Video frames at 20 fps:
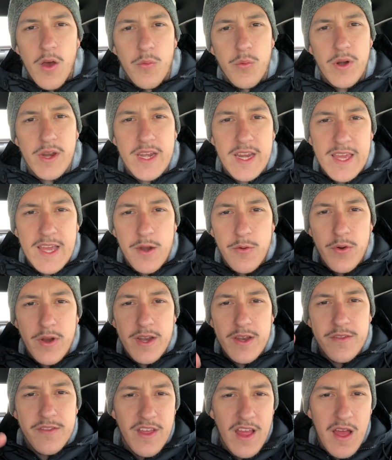we're going to get
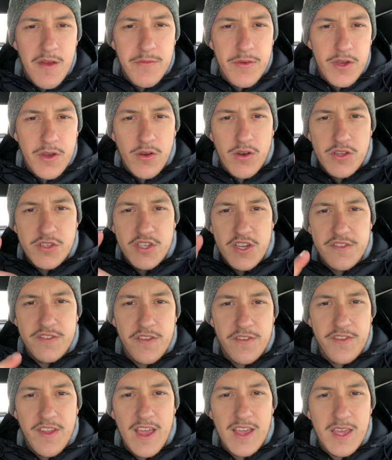right into that video in just
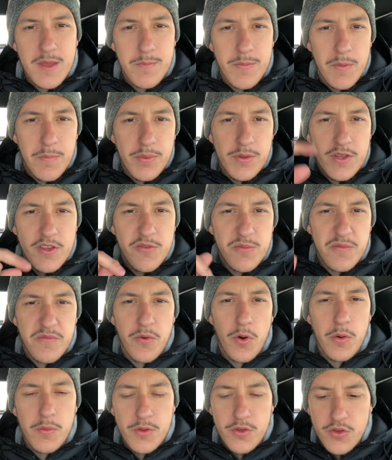a second, but please,
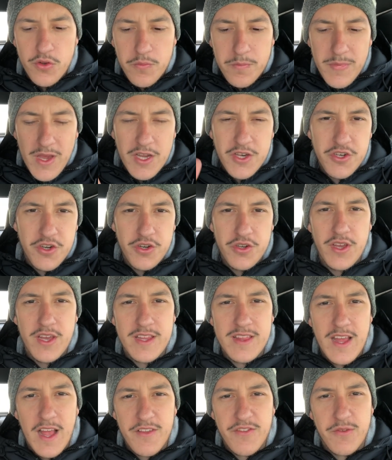before we do, make sure you
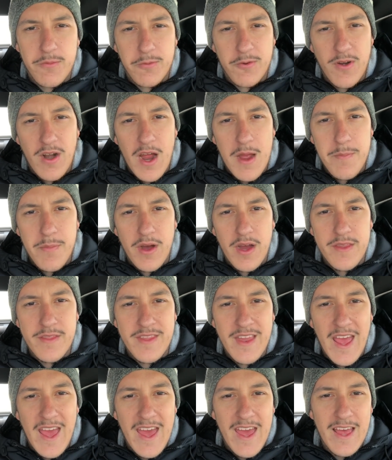hit that subscribe
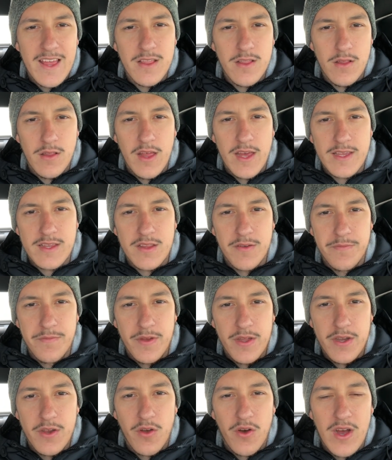button and like the
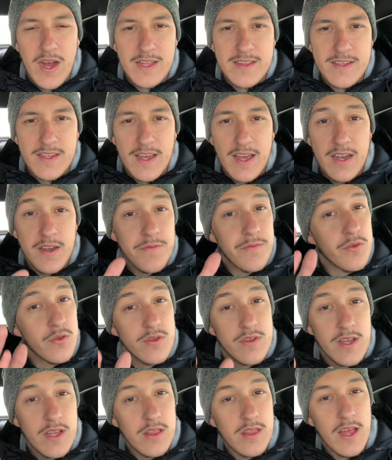video at the end if you
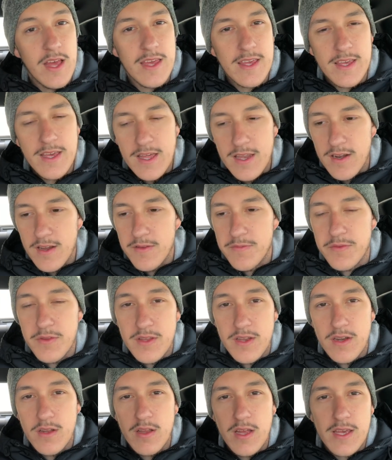did like it. If you
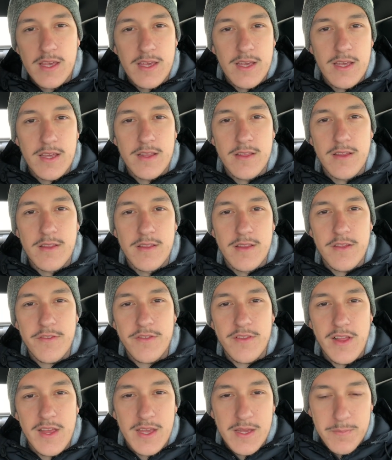didn't like it, hit the
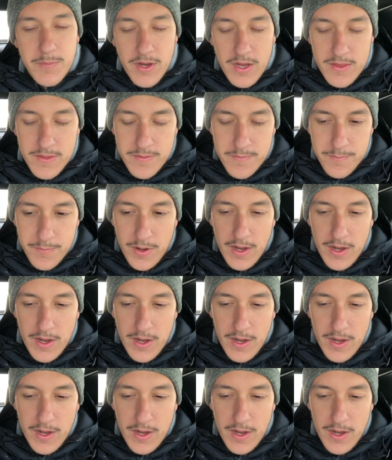dislike button,